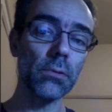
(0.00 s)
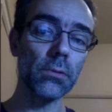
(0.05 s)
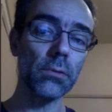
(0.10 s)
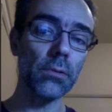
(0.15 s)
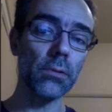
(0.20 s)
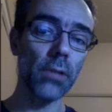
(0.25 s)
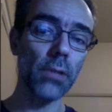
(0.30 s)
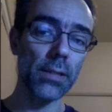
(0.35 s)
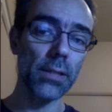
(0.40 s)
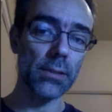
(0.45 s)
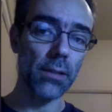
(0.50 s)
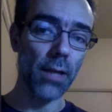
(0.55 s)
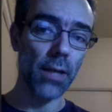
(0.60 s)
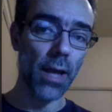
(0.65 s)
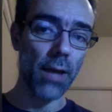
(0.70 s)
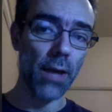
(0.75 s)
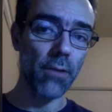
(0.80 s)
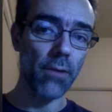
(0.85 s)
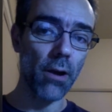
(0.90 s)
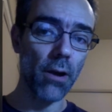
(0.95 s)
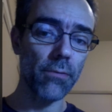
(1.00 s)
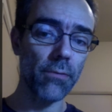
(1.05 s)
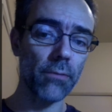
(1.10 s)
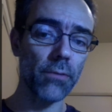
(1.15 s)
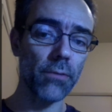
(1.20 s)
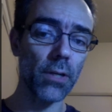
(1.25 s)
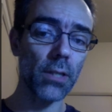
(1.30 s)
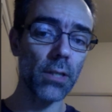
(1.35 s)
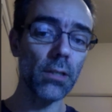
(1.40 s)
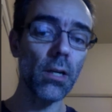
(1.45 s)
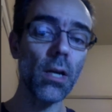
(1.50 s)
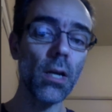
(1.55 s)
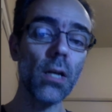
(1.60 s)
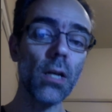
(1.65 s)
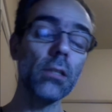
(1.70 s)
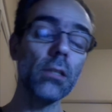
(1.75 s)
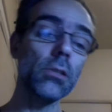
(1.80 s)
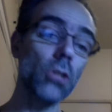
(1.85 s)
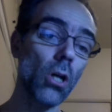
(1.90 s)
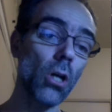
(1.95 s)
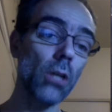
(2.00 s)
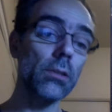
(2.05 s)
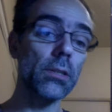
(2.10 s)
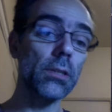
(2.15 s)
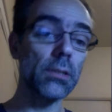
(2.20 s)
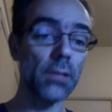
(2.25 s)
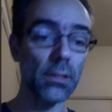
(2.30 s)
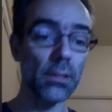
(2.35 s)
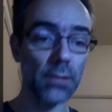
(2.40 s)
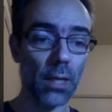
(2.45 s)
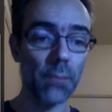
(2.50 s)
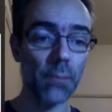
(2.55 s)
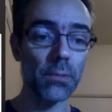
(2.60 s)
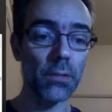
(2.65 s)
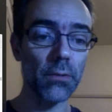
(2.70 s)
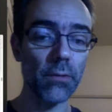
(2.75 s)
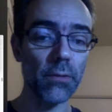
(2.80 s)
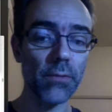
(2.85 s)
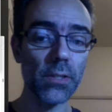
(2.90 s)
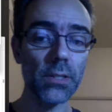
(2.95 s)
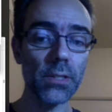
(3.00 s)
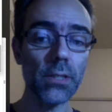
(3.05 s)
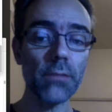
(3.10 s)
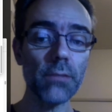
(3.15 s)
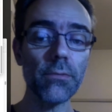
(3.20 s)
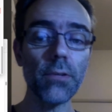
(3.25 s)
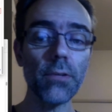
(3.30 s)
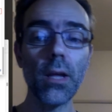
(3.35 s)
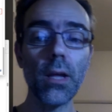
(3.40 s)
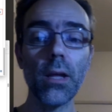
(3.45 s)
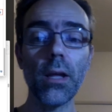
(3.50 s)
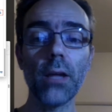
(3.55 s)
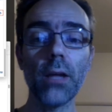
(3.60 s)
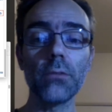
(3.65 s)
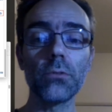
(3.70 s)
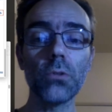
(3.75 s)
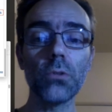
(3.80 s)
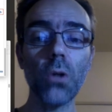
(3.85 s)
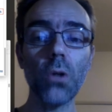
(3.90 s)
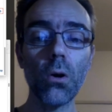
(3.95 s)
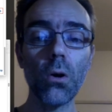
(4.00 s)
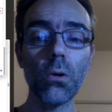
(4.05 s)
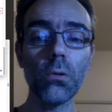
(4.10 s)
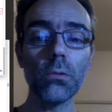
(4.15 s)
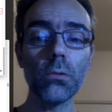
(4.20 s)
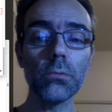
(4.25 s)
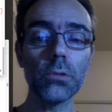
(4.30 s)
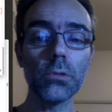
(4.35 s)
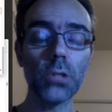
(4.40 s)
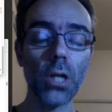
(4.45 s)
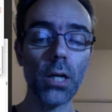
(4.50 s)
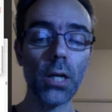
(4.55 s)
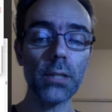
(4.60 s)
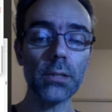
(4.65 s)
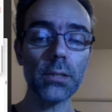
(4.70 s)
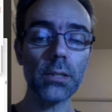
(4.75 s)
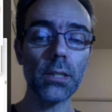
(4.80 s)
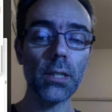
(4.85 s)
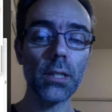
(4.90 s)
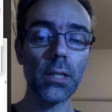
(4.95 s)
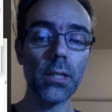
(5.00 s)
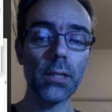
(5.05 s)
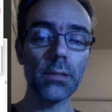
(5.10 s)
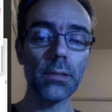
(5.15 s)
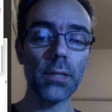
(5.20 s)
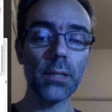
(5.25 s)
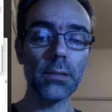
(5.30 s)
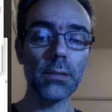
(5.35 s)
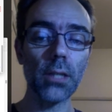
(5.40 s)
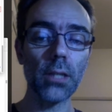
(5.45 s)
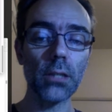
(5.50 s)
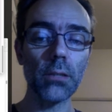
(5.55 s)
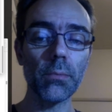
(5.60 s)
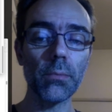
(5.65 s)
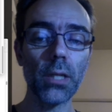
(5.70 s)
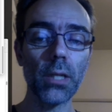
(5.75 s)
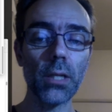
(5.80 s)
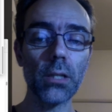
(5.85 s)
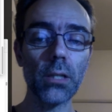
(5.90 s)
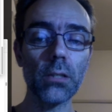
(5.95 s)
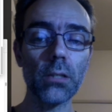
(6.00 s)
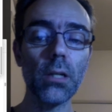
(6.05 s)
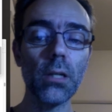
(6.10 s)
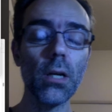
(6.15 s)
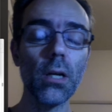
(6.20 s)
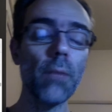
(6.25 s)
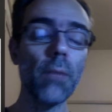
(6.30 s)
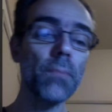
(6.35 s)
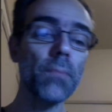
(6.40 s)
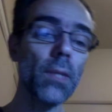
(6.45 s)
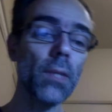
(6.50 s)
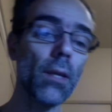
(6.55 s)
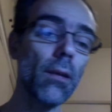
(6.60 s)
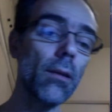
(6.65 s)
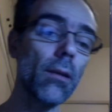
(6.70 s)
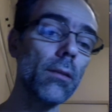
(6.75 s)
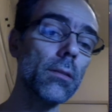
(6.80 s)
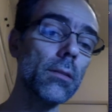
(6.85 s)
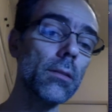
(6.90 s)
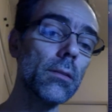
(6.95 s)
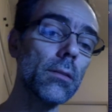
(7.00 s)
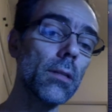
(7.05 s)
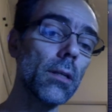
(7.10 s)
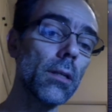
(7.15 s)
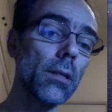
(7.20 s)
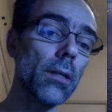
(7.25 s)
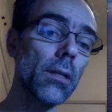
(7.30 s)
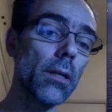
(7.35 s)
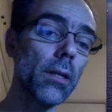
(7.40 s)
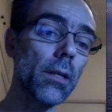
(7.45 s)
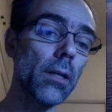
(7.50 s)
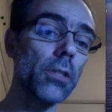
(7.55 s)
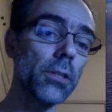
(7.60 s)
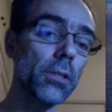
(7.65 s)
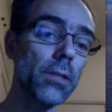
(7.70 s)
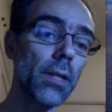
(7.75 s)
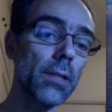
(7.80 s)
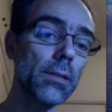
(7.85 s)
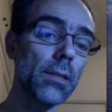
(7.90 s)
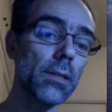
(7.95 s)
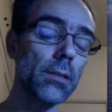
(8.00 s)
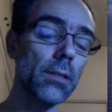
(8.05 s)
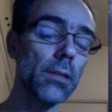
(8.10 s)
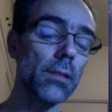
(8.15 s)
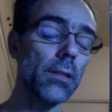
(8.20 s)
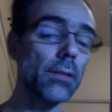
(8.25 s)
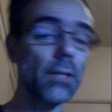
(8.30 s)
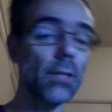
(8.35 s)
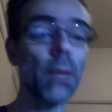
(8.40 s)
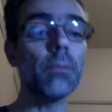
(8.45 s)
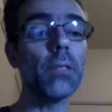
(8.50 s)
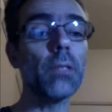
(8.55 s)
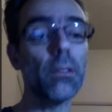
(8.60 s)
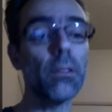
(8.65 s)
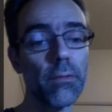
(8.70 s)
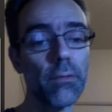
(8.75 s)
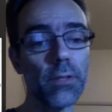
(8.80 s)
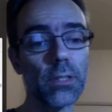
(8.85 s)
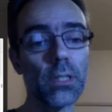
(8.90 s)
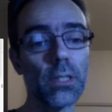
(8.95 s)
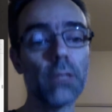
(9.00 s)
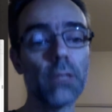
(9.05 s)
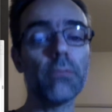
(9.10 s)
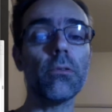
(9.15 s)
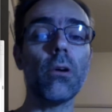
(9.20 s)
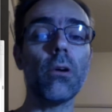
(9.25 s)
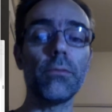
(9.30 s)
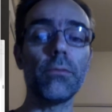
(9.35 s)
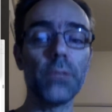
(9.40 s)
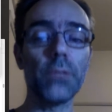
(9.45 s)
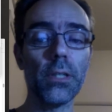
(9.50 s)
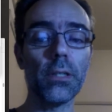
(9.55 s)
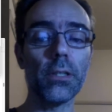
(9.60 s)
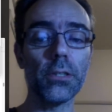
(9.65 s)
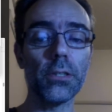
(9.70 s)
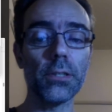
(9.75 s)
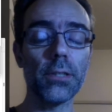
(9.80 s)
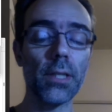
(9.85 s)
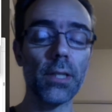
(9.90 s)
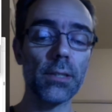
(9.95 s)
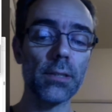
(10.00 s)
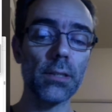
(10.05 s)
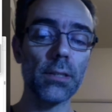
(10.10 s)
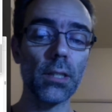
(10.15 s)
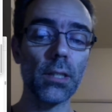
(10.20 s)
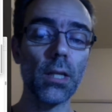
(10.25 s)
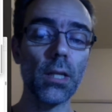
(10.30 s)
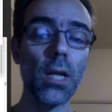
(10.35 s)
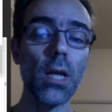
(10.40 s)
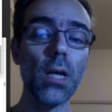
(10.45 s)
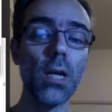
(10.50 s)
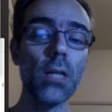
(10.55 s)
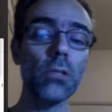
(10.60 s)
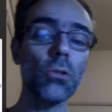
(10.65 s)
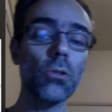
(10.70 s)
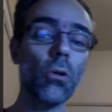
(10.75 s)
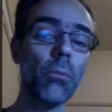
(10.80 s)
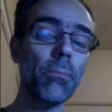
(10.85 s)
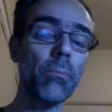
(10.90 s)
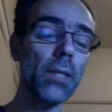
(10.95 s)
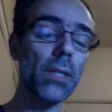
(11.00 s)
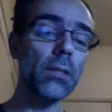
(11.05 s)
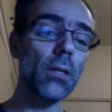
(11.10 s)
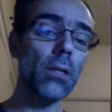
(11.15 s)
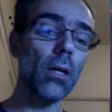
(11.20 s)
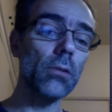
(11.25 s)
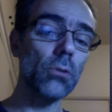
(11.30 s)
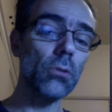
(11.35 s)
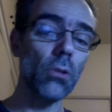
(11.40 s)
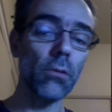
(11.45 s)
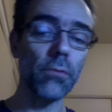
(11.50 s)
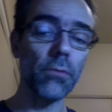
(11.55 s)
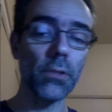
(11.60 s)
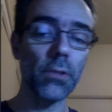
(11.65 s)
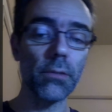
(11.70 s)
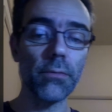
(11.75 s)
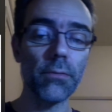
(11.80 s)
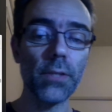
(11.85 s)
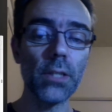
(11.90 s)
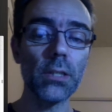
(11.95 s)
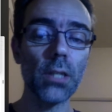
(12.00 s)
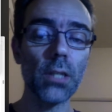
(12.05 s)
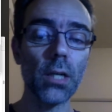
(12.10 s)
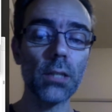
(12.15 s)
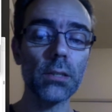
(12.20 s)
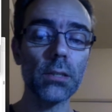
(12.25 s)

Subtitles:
as the f of r, dot is the time derivative, and rho dot in the denominator is the energy density, the time derivative of the energy density. So P dot over V dot